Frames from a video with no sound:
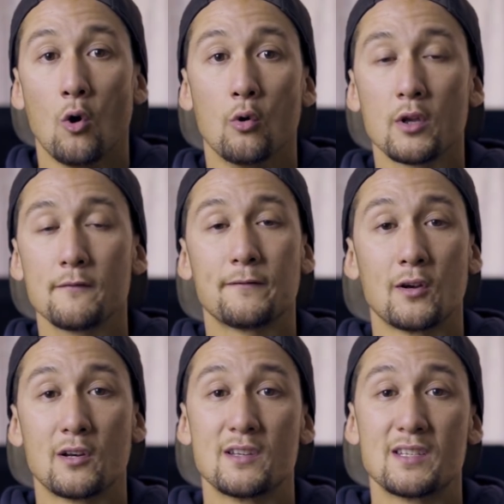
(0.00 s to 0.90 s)

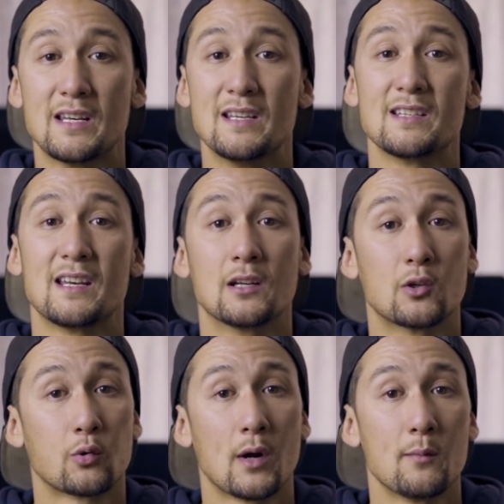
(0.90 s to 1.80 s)
Autofocus is an
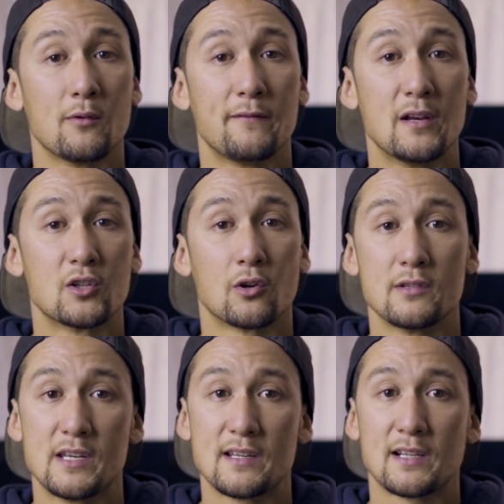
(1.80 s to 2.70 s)
incredible feature
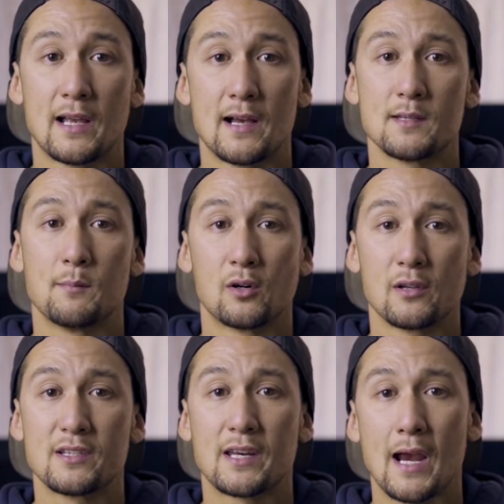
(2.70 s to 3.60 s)
on DSLRs and
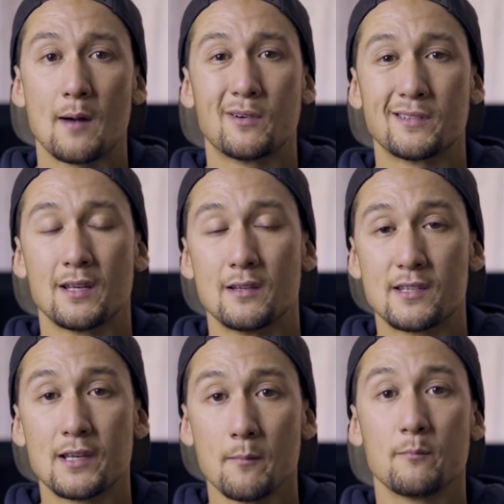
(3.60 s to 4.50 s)
mirrorless cameras, and
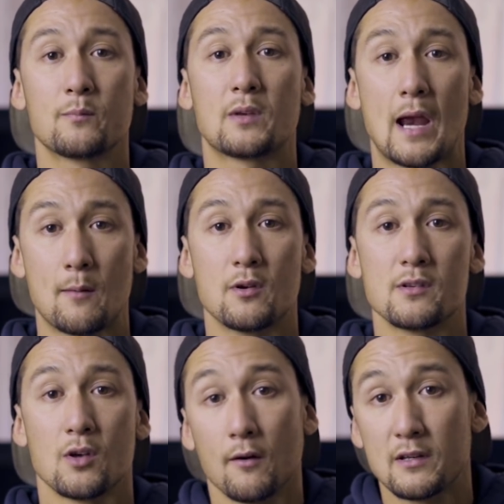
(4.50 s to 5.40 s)
some
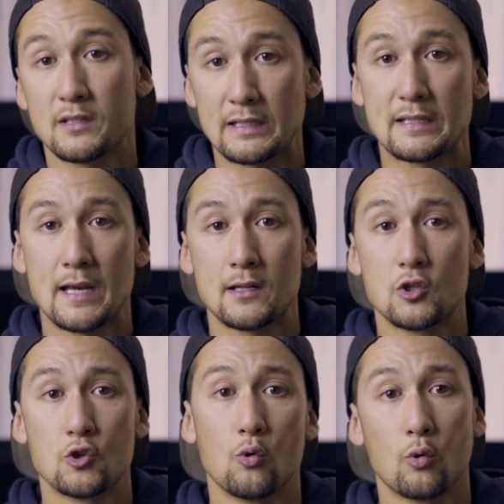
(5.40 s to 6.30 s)
cameras obviously tend to
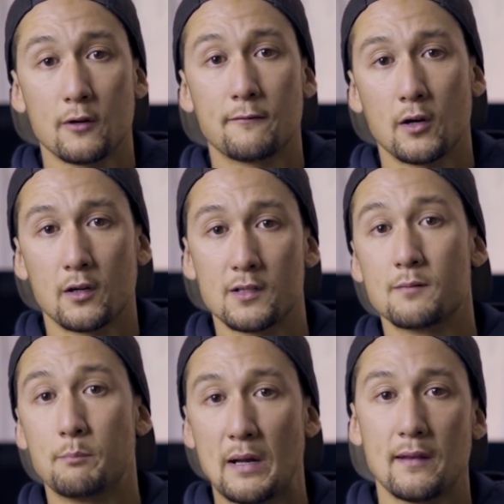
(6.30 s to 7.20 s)
do autofocus
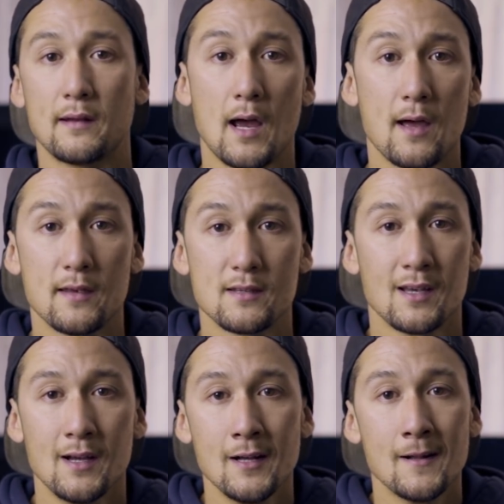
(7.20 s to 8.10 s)
better than others,
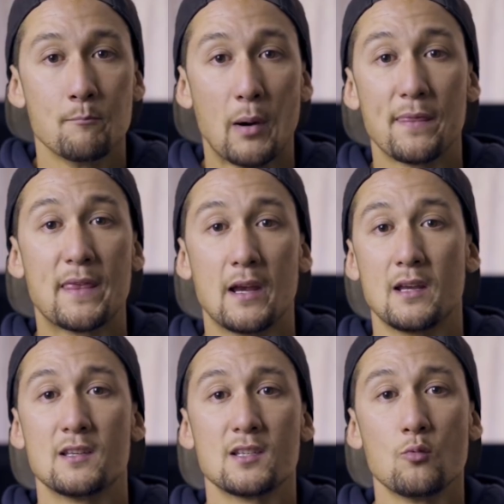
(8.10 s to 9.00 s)
but there
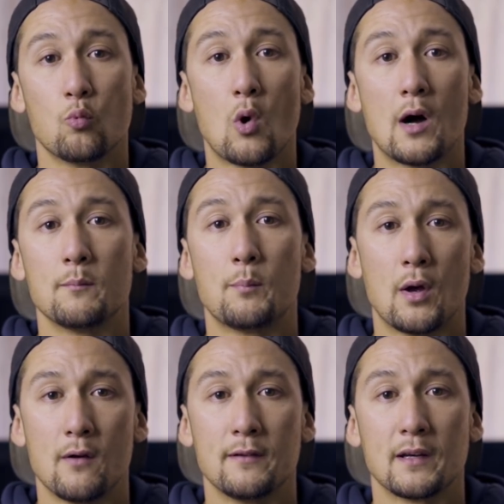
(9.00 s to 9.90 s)
isn't one
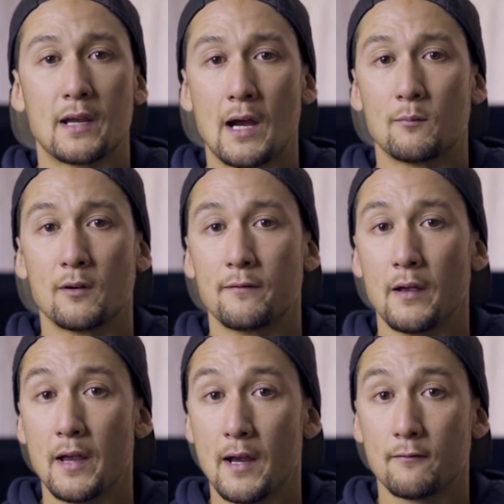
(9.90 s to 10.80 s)
perfect camera for
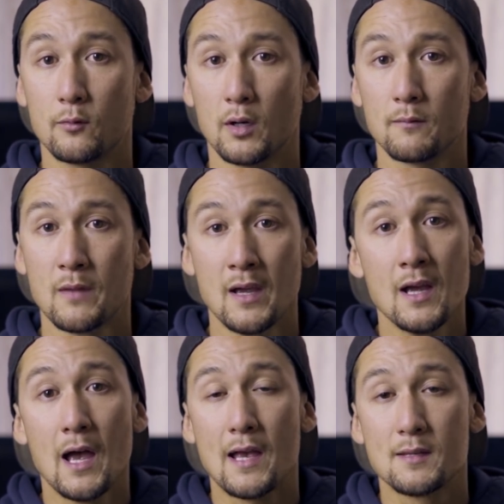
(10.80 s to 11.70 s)
everyone.
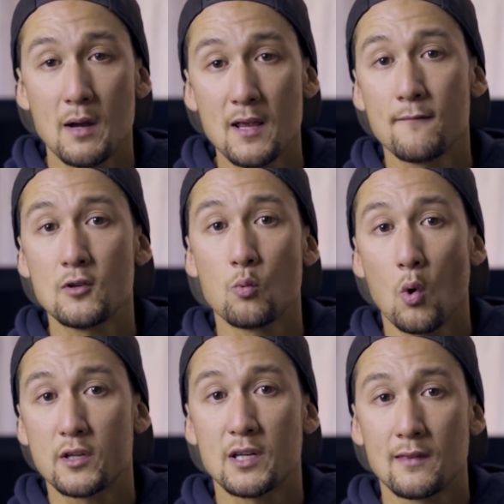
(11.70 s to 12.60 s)
As many of you
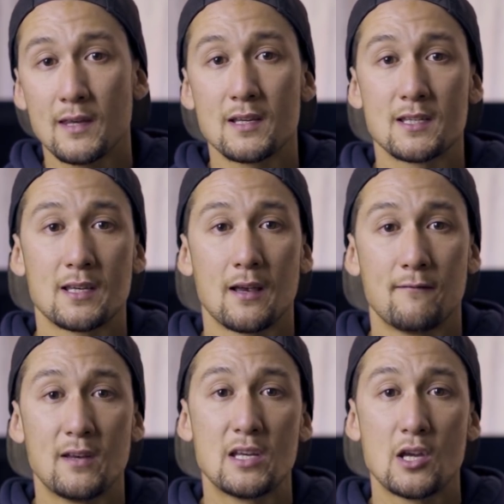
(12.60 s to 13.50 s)
watching this
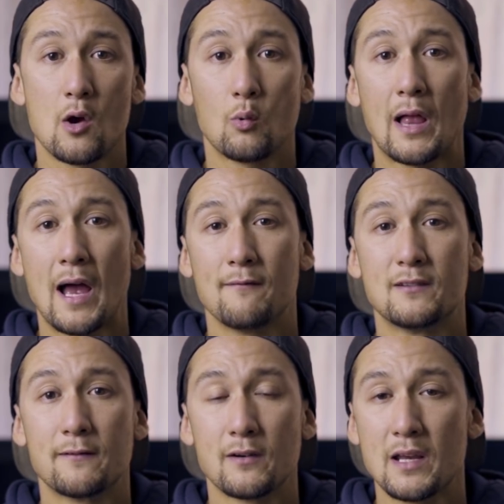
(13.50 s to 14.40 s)
video will have
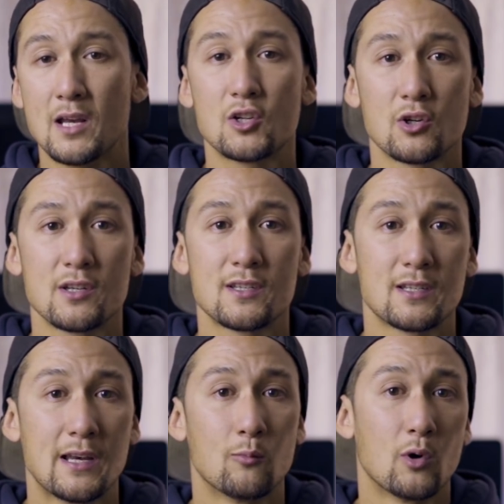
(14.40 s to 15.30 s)
different interests
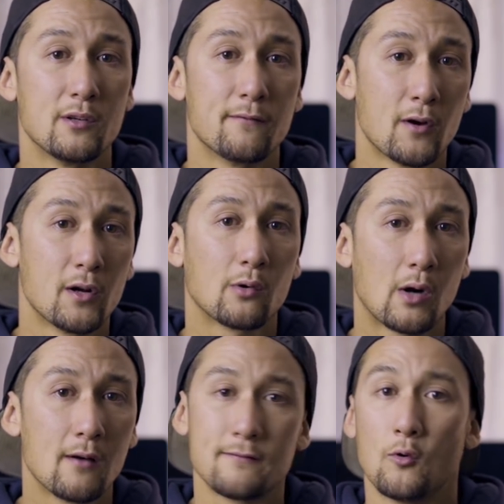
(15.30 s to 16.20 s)
in what you
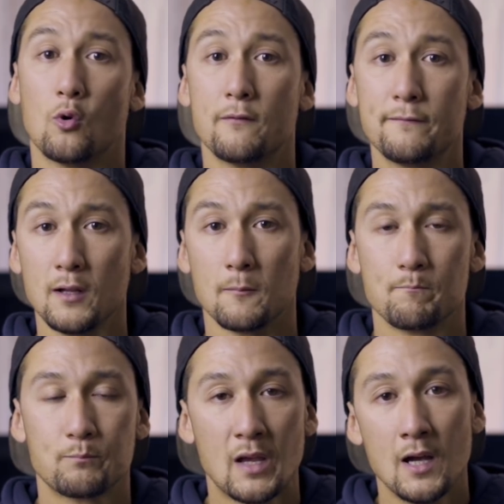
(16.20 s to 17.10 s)
photograph or film.
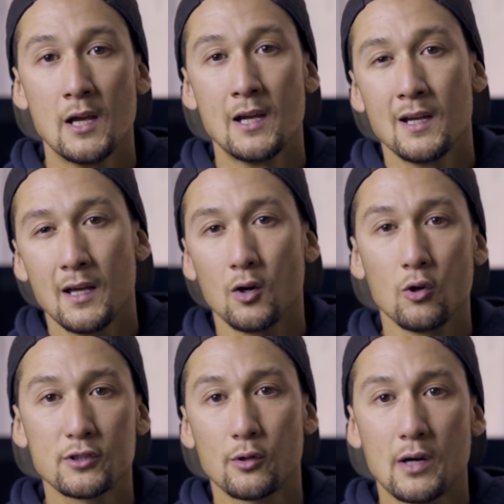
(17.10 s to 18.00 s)
And
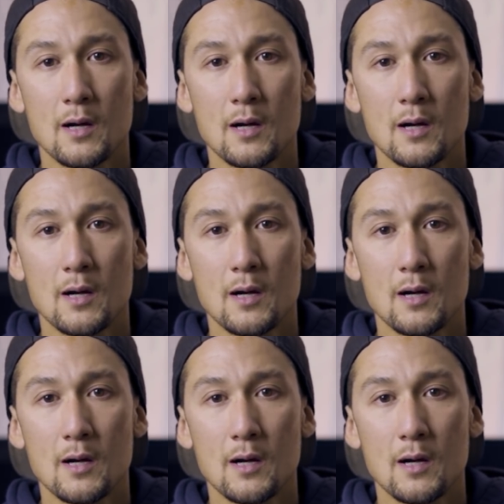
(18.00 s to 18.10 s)
also it